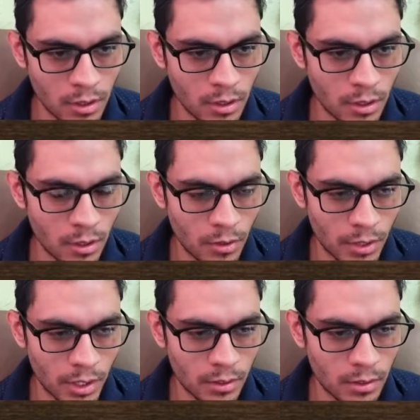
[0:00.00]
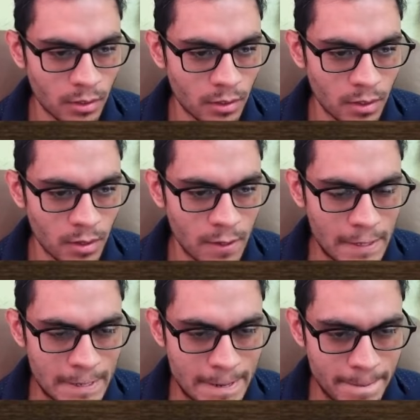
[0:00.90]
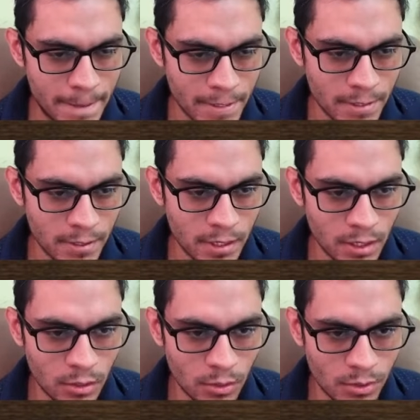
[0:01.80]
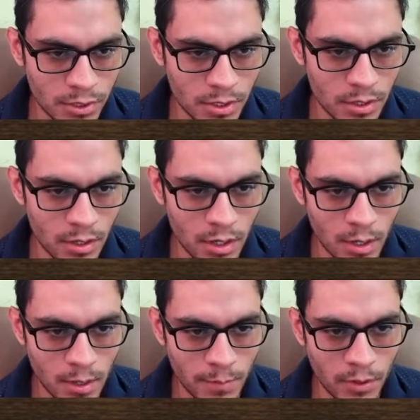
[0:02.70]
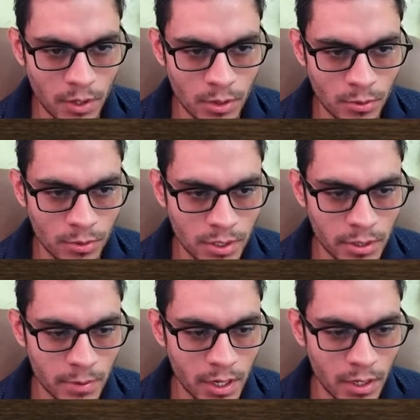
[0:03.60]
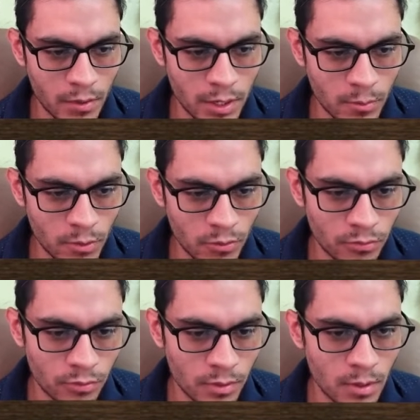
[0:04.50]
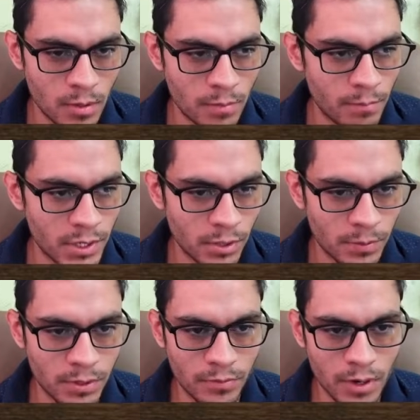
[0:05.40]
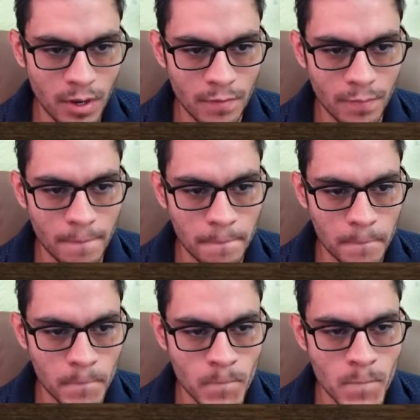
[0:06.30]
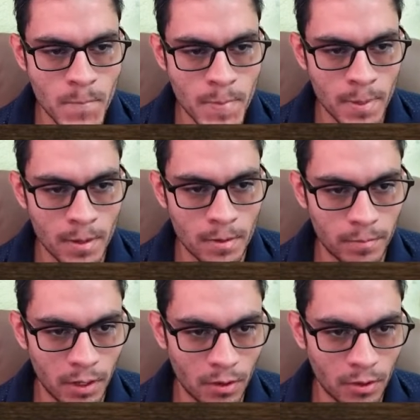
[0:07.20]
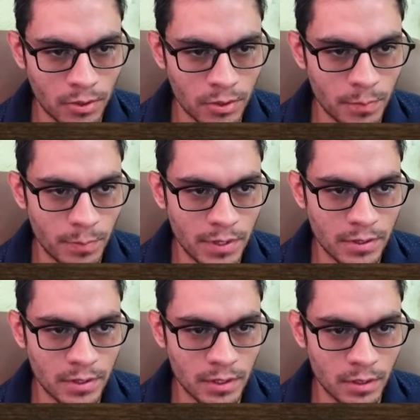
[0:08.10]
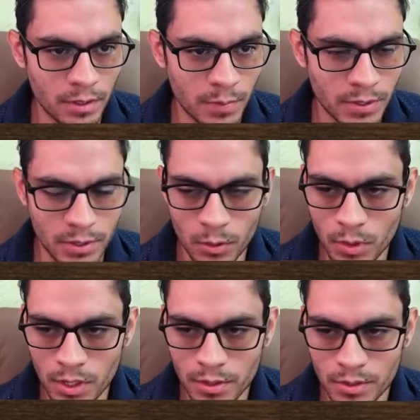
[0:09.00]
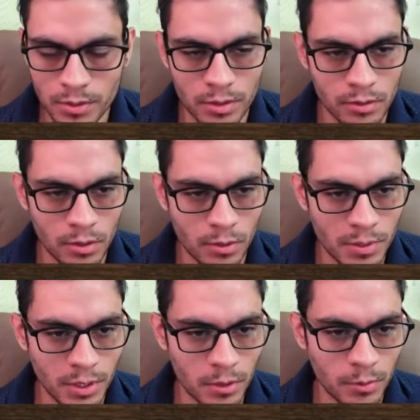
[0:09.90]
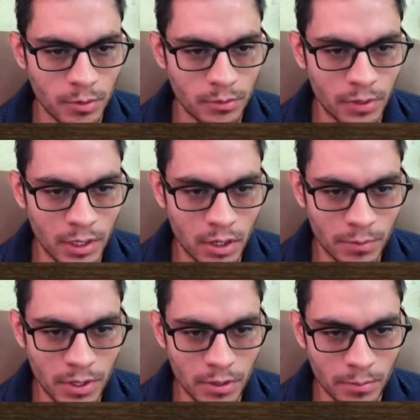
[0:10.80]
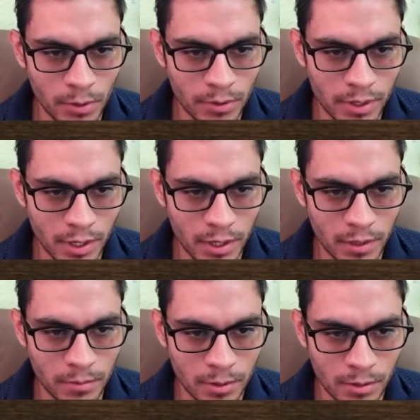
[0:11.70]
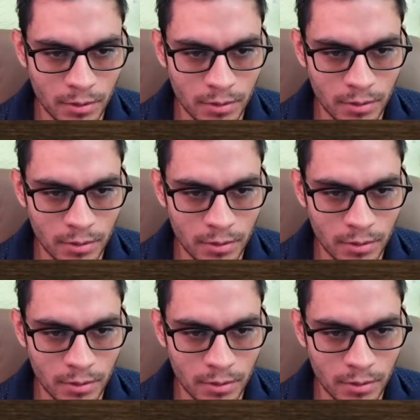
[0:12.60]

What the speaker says: correct? That's the thing to consider. And I'm gonna do this very annoying move, bishop g5, because it pins the queen, so it's always a good move. I hope they don't blunder again, because